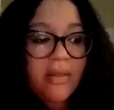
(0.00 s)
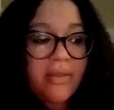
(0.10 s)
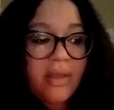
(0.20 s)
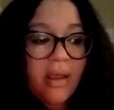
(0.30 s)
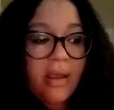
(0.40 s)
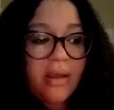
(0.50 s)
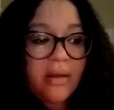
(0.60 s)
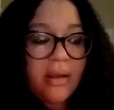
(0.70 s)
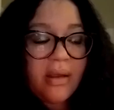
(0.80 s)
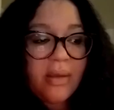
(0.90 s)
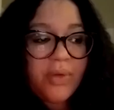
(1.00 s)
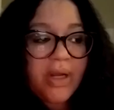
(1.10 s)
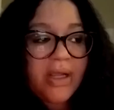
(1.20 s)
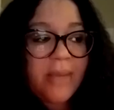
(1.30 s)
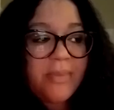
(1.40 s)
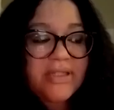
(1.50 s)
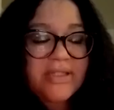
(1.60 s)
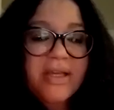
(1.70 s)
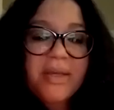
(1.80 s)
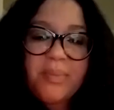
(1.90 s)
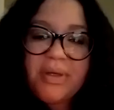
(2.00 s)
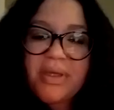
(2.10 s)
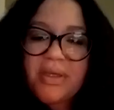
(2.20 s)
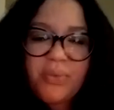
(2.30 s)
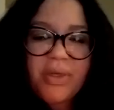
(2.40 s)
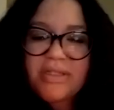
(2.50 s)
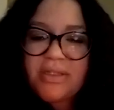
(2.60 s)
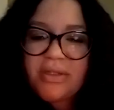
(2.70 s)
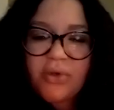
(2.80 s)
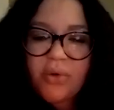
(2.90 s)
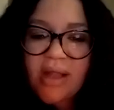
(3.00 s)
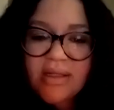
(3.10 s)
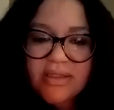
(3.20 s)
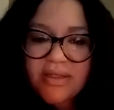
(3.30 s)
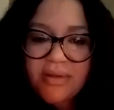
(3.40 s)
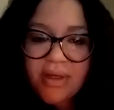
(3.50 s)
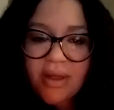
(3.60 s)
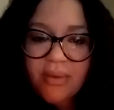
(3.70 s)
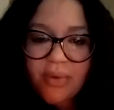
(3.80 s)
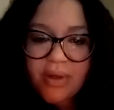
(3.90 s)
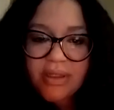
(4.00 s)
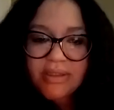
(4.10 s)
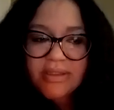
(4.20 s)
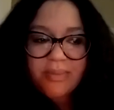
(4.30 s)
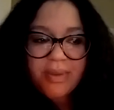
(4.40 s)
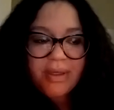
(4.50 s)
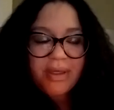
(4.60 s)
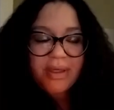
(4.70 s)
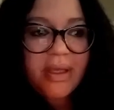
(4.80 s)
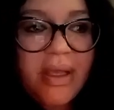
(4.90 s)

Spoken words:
that when I got my second book, it wasn't the quality that I wanted it to be.